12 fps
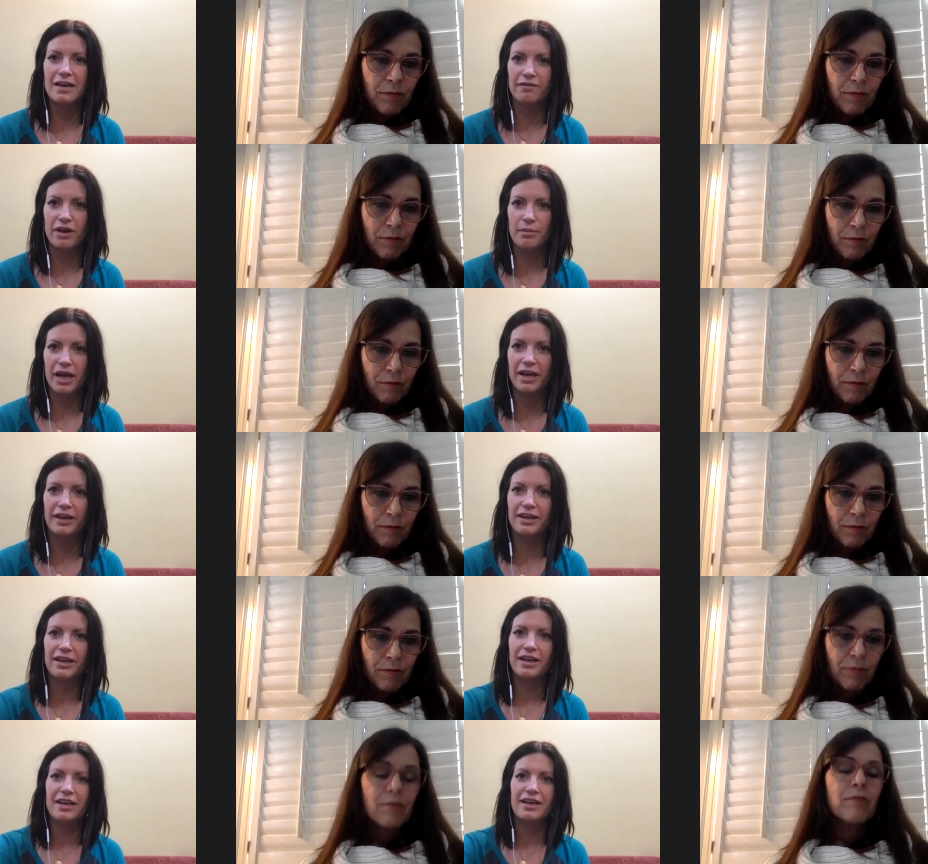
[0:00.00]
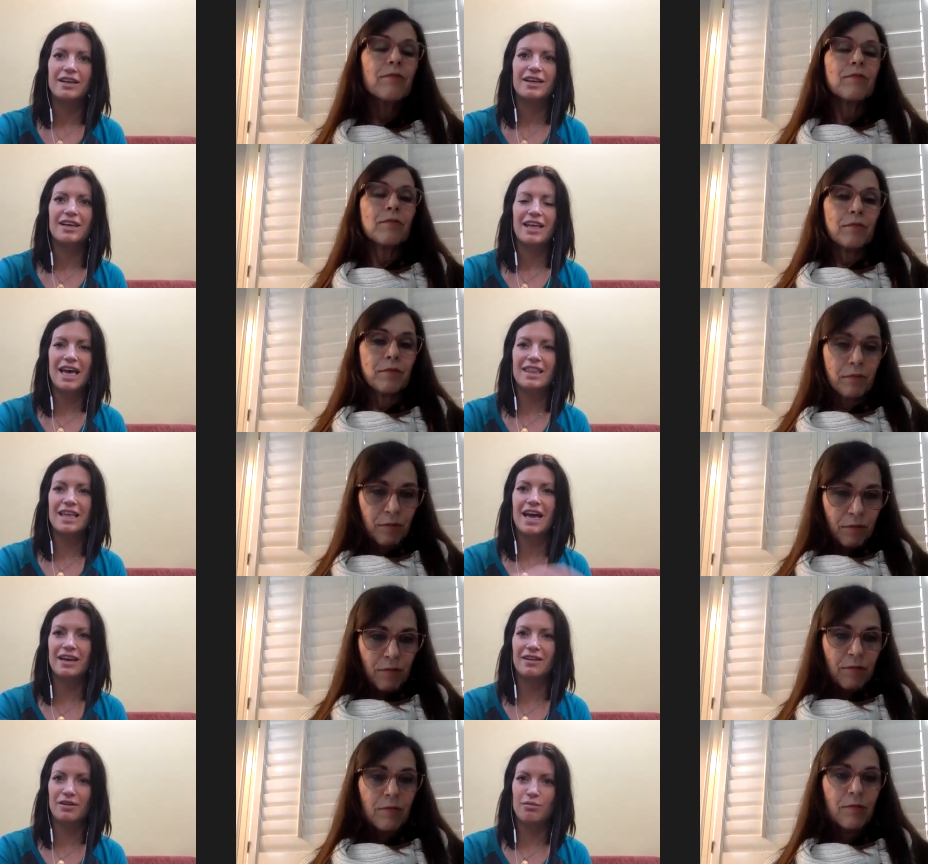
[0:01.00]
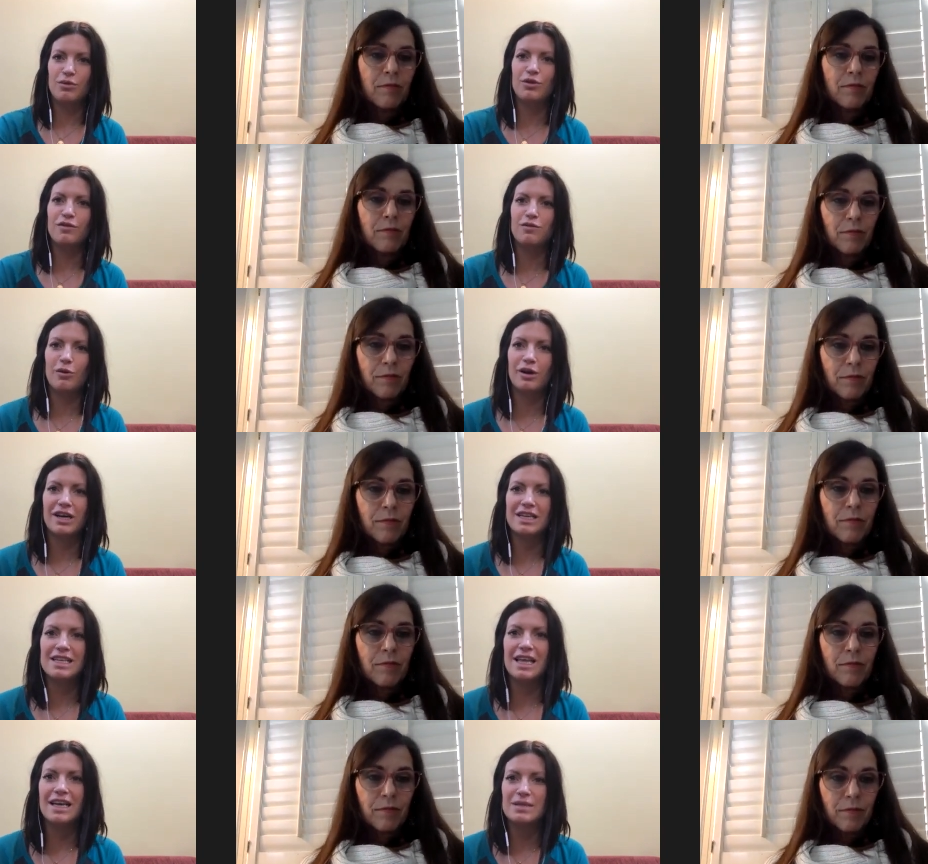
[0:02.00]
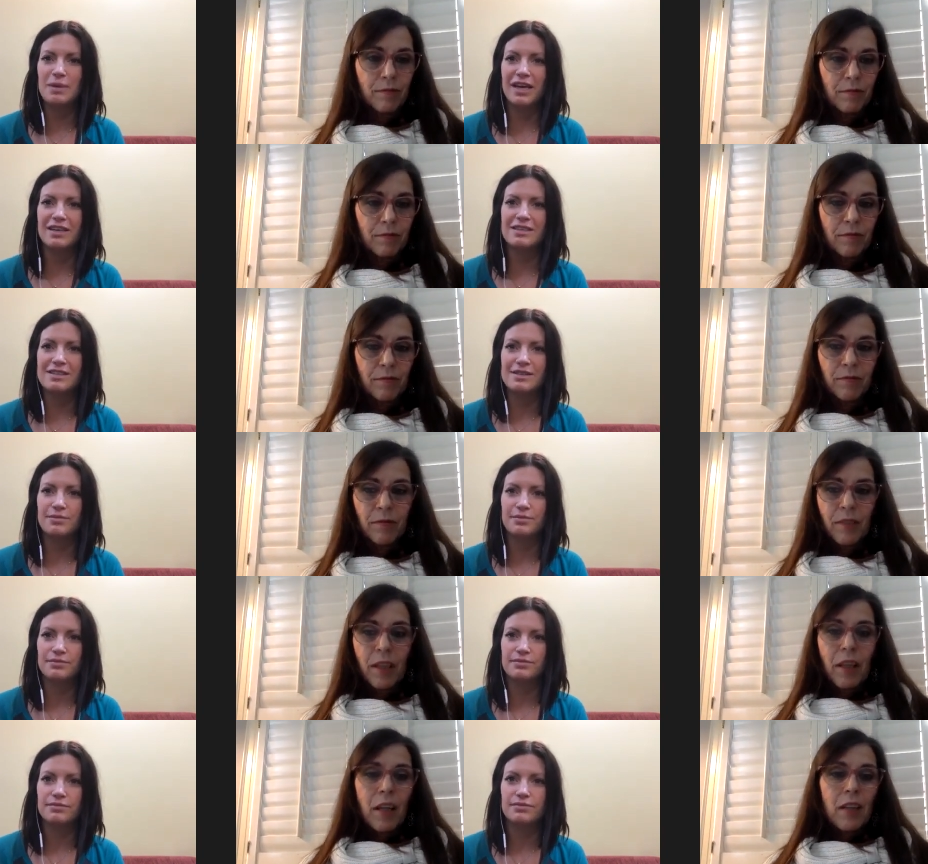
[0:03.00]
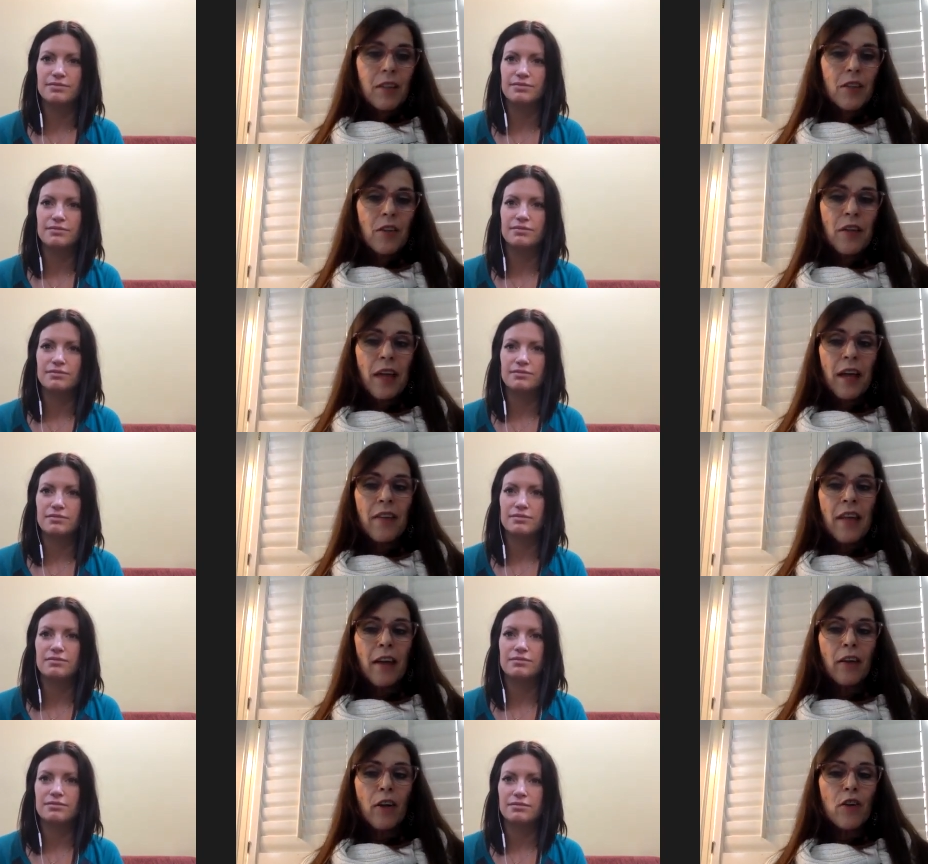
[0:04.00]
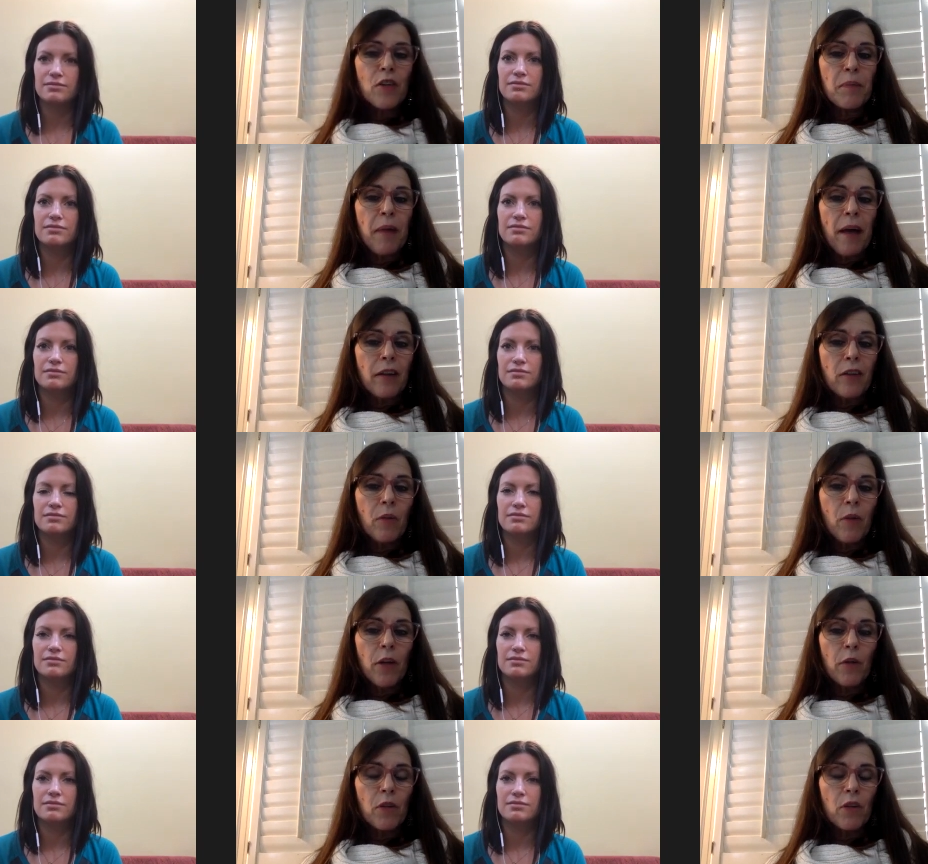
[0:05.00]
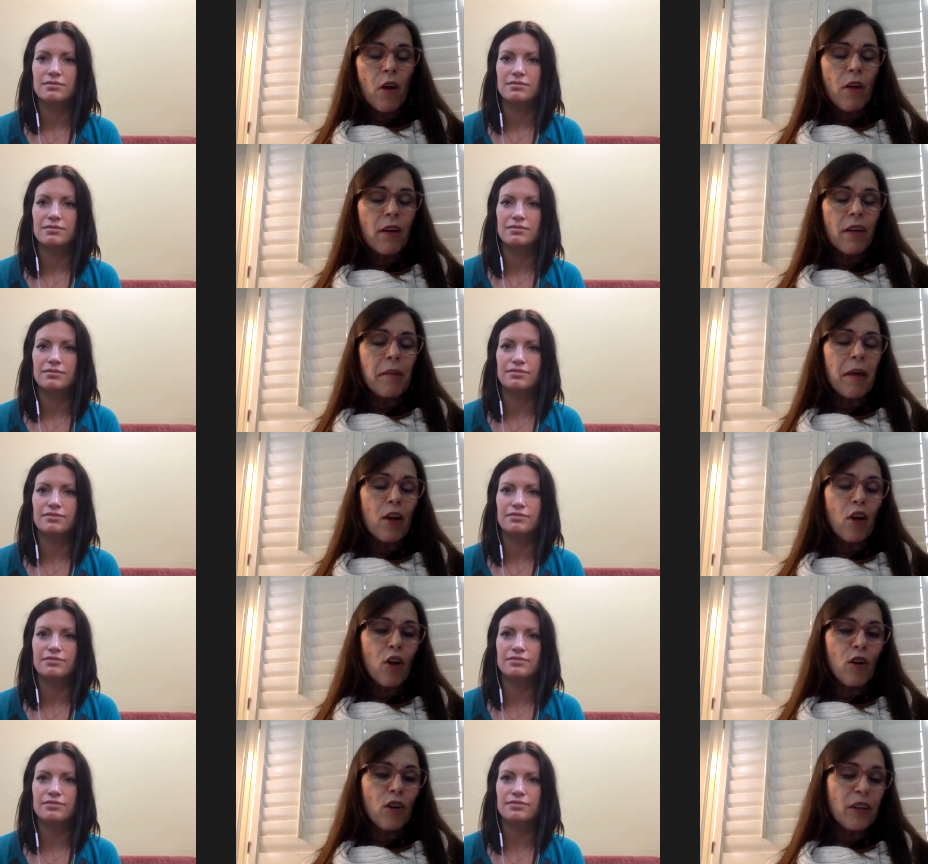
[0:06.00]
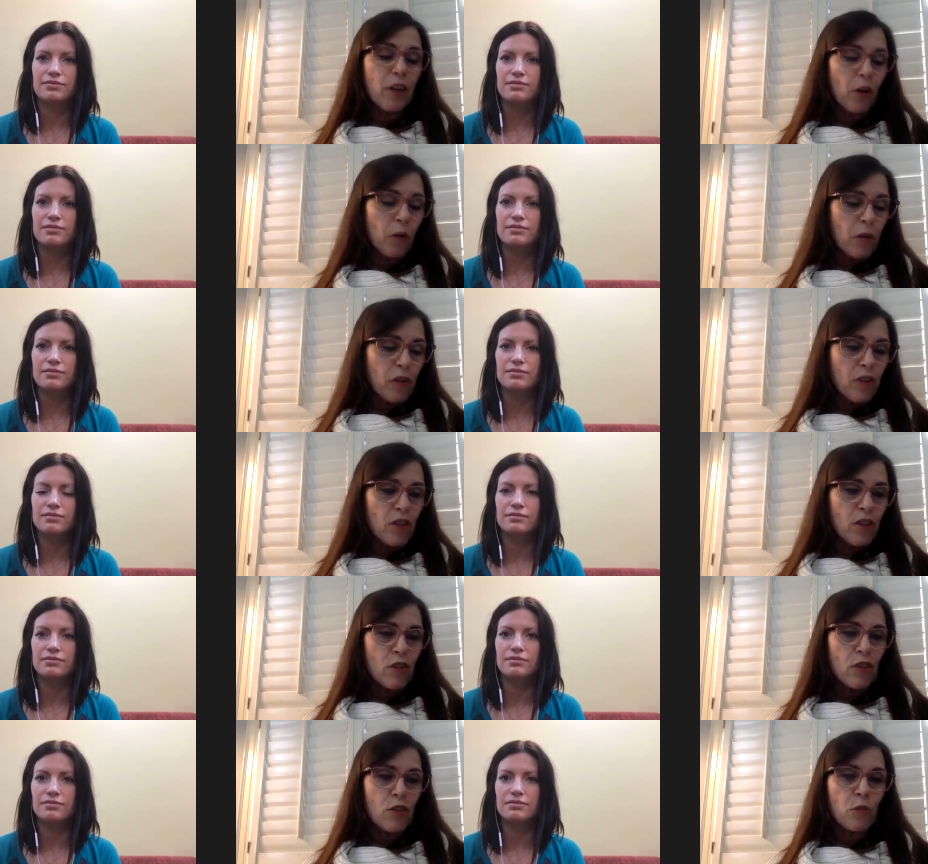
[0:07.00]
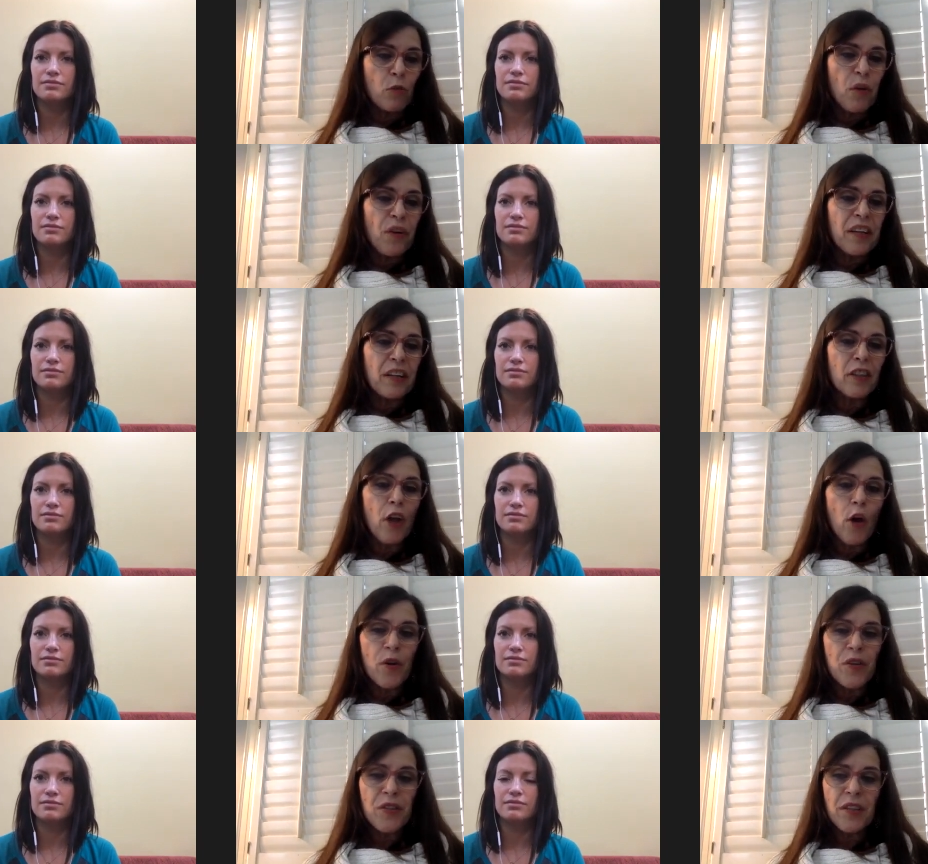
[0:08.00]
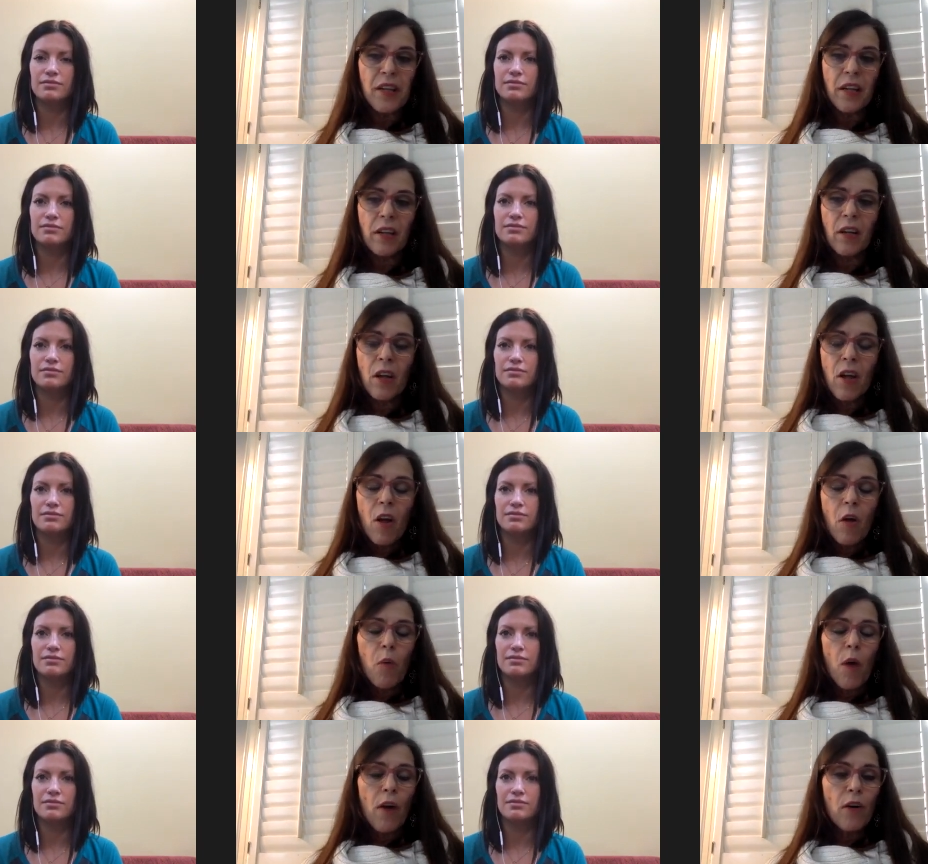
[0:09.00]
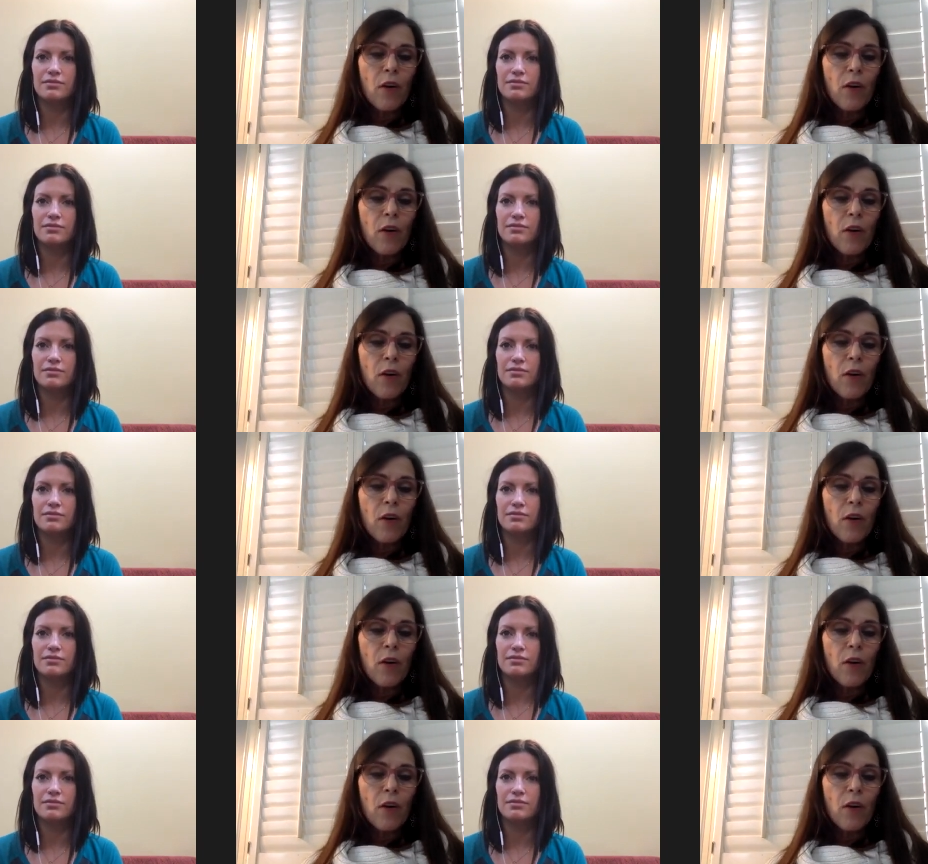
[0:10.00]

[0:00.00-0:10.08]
Speaker 1: from it and then move forward into that space?
Speaker 2: So, the, and that goes back to what you were talking about earlier, which is just really noticing what